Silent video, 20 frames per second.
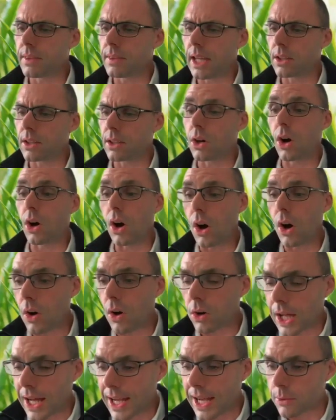on a
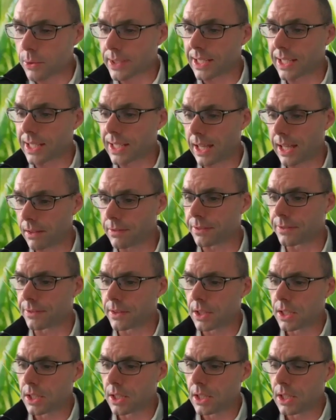whole, I would love
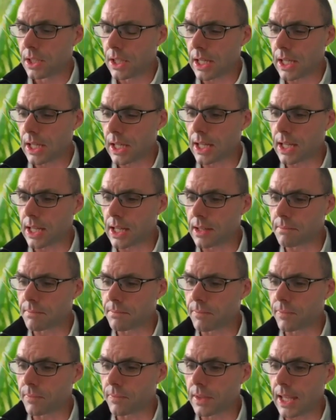
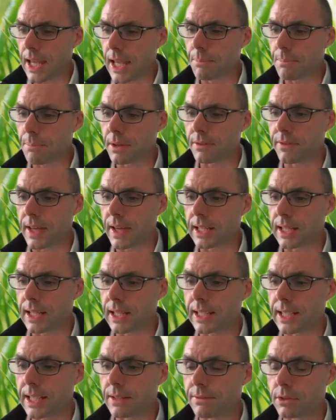Happy
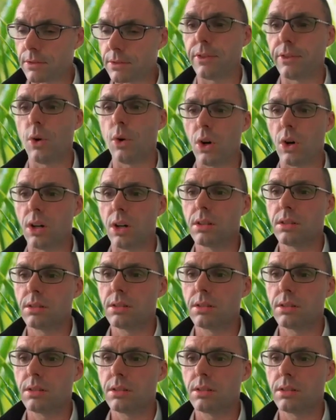Valley level 4.